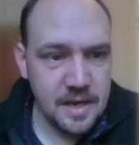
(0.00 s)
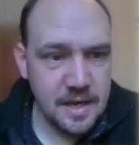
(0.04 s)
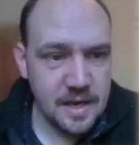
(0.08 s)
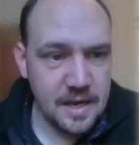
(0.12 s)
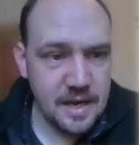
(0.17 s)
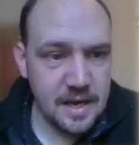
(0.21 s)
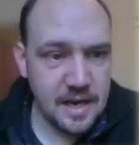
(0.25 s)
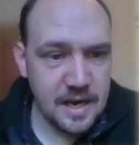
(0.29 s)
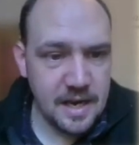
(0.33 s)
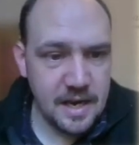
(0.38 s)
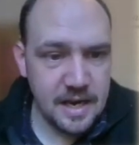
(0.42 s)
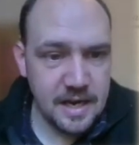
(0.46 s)

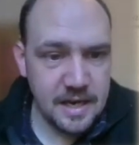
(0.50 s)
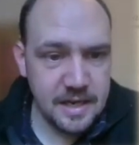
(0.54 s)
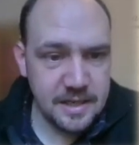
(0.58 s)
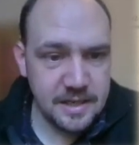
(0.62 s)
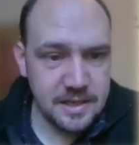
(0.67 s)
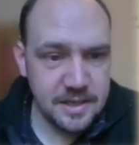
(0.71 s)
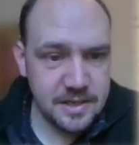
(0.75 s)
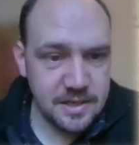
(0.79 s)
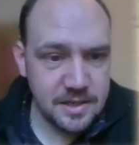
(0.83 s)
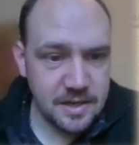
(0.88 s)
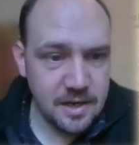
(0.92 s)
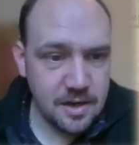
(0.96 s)

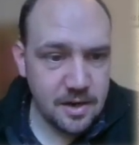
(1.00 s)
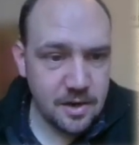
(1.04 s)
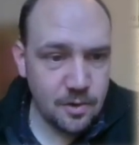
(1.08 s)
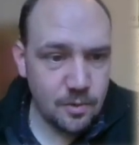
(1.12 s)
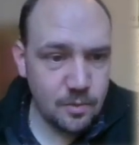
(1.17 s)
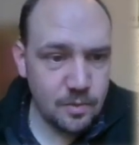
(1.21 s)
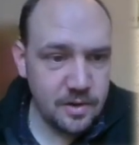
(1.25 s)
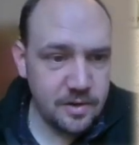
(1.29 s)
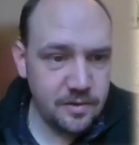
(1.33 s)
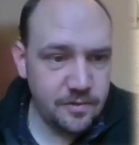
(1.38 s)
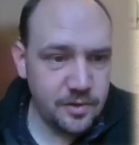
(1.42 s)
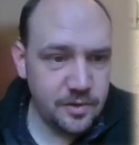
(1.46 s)
And
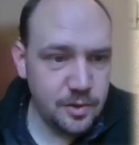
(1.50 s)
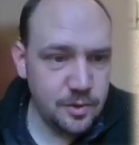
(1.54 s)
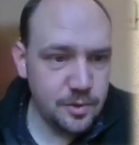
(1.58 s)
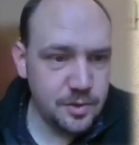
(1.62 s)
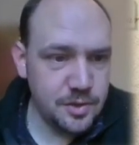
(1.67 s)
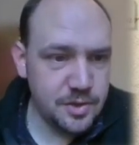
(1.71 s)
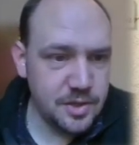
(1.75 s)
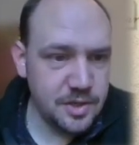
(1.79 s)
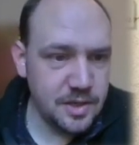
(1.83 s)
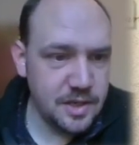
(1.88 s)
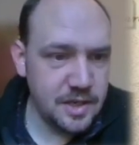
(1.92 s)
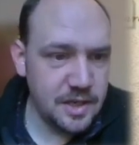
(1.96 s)
we've
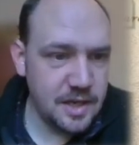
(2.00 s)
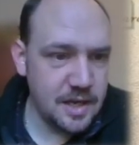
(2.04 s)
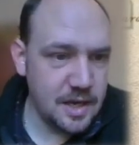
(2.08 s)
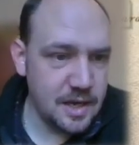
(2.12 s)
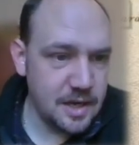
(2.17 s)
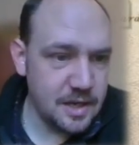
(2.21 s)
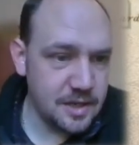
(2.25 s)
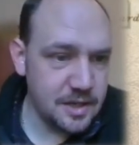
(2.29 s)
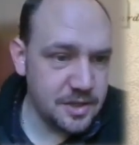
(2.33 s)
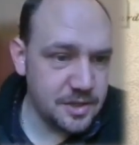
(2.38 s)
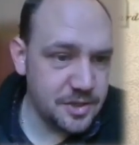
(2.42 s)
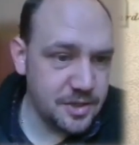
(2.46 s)
used
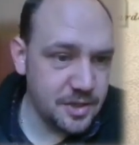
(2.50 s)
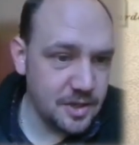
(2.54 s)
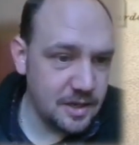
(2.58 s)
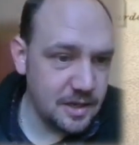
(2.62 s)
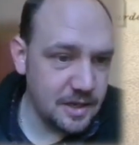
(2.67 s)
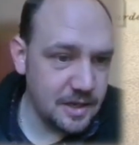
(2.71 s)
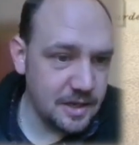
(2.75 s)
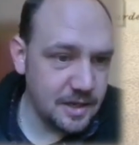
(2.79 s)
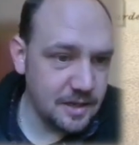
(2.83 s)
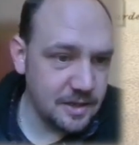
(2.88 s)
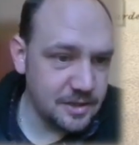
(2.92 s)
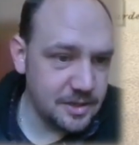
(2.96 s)
the
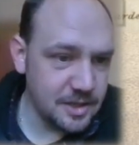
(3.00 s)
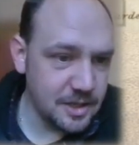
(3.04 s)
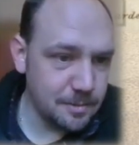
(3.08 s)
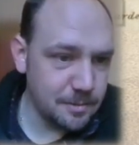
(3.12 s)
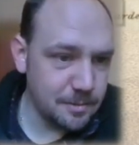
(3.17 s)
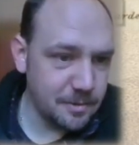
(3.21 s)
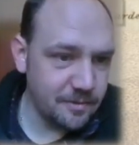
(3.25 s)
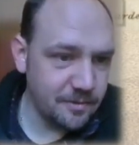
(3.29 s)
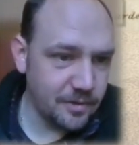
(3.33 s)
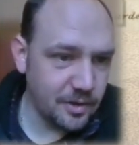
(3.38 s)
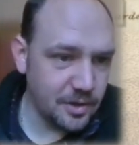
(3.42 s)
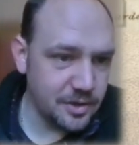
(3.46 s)
Stirling
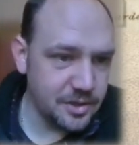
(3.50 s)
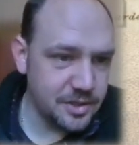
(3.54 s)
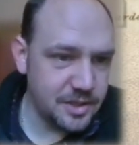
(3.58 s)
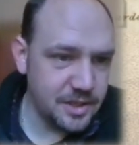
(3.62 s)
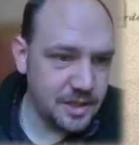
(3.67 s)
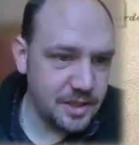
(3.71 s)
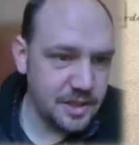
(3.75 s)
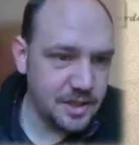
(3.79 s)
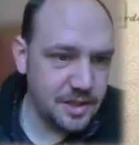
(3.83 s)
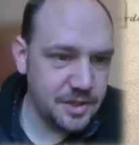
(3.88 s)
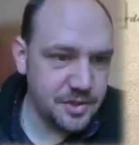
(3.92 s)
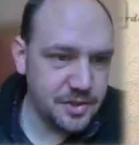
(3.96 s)
Gentlemen
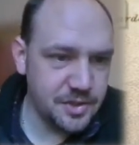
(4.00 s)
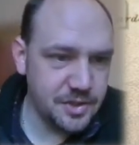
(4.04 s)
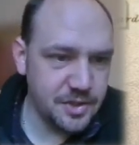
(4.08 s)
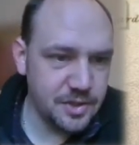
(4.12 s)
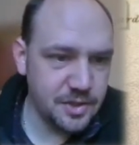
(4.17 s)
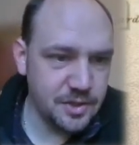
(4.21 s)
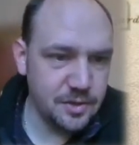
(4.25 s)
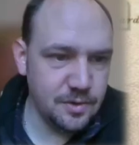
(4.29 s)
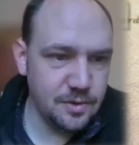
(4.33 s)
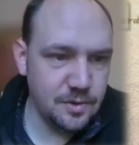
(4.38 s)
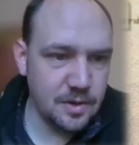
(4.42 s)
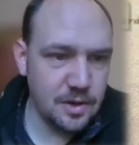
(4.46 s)
Volunteers
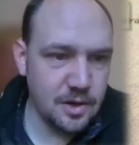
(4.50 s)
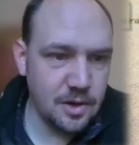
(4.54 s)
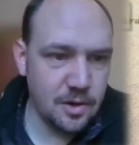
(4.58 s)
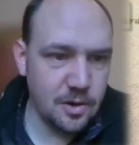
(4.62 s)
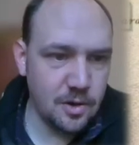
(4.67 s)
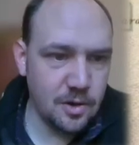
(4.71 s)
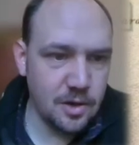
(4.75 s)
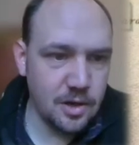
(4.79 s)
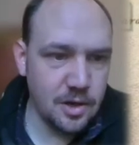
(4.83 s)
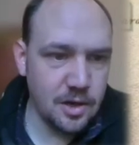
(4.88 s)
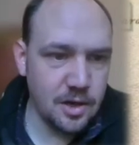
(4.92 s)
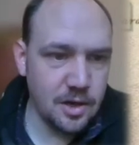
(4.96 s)
to
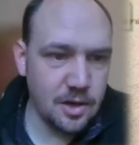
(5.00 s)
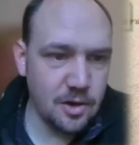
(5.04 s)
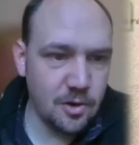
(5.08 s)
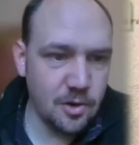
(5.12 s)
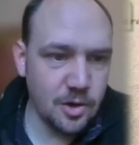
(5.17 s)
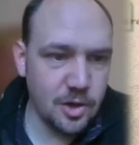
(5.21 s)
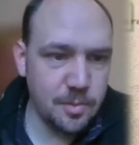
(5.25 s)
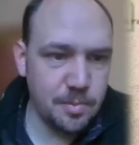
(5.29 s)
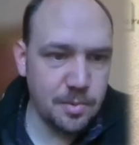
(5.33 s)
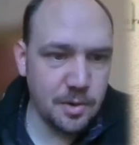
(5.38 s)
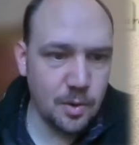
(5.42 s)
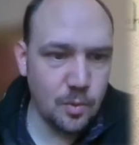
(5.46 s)

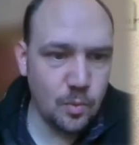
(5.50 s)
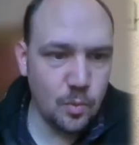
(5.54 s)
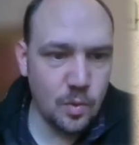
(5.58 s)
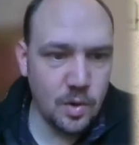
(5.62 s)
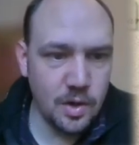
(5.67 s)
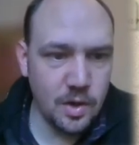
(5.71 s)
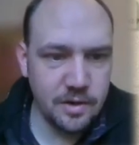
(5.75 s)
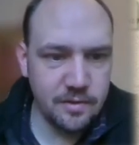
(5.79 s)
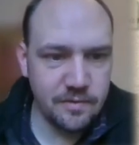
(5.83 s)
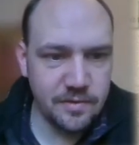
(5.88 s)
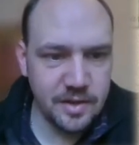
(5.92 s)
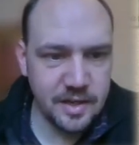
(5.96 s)
occupy
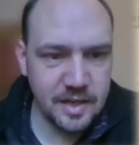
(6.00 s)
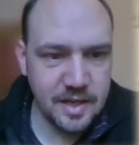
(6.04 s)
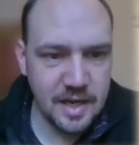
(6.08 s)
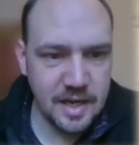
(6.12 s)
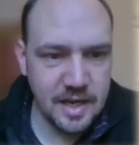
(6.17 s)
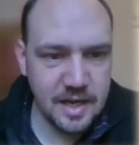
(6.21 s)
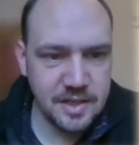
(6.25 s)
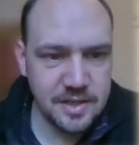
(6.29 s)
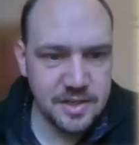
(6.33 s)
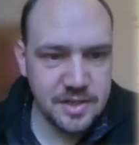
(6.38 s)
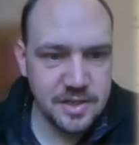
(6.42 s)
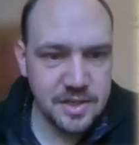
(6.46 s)
one of the
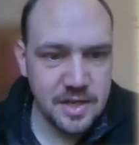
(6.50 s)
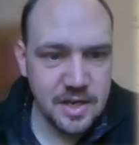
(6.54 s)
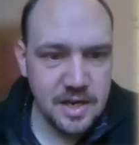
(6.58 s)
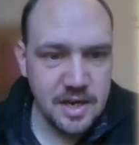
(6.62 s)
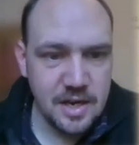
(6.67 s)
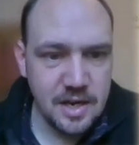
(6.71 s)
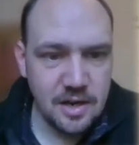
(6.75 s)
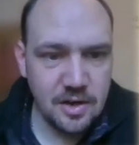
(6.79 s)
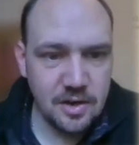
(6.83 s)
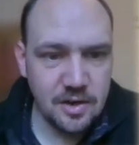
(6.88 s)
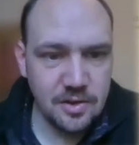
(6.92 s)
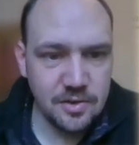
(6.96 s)
gates
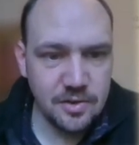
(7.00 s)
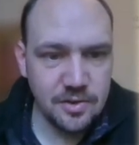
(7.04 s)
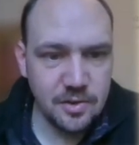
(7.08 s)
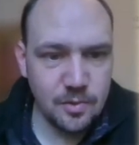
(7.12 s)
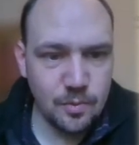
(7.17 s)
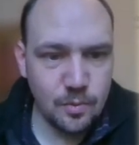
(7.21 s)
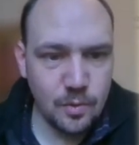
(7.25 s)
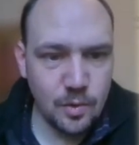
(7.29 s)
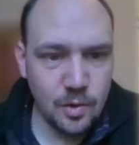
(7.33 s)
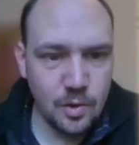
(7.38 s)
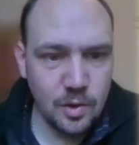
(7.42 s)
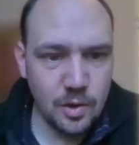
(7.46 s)
on the
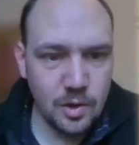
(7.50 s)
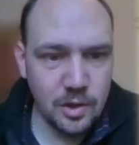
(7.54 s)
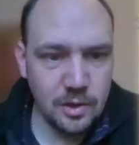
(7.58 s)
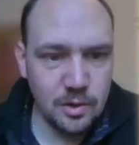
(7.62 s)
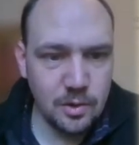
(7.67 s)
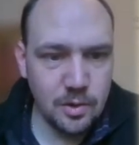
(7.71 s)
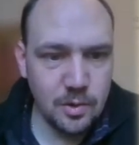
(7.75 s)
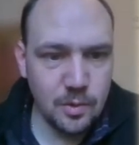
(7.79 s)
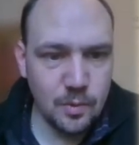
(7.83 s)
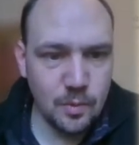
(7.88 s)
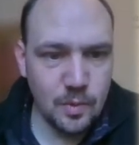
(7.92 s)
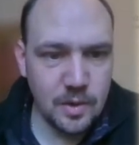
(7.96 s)

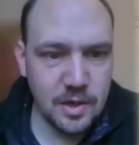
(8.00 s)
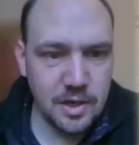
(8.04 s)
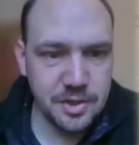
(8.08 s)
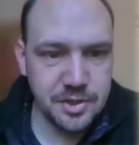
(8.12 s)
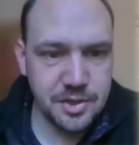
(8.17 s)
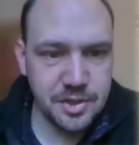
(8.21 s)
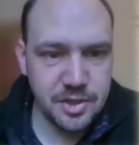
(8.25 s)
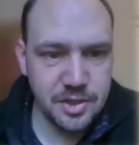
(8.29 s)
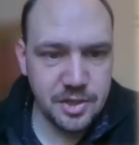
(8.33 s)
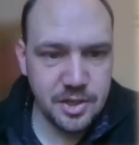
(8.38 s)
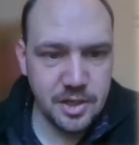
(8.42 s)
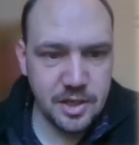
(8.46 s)
wall,
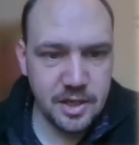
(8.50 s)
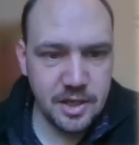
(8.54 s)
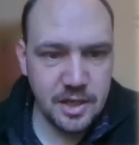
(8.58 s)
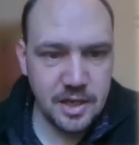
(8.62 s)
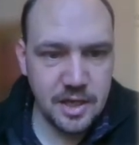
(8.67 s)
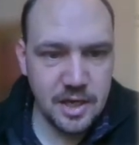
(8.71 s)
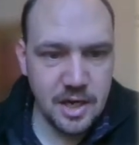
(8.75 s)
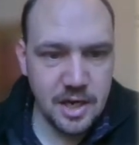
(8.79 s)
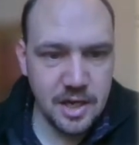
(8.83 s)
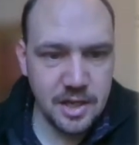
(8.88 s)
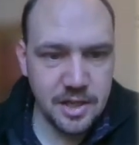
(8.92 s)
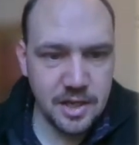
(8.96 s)
whilst
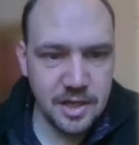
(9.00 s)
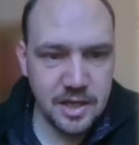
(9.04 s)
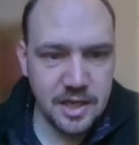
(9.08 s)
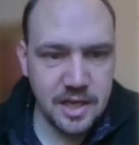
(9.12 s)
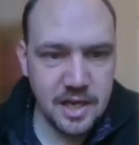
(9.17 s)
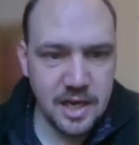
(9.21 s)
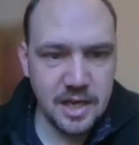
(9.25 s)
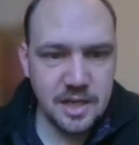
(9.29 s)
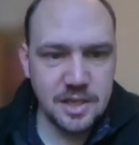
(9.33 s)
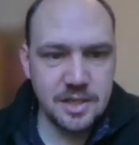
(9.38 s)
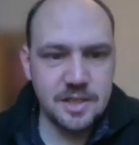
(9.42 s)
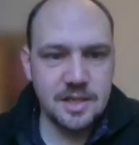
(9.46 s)
the other
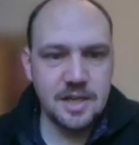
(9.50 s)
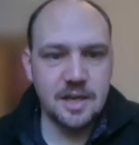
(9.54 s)
gate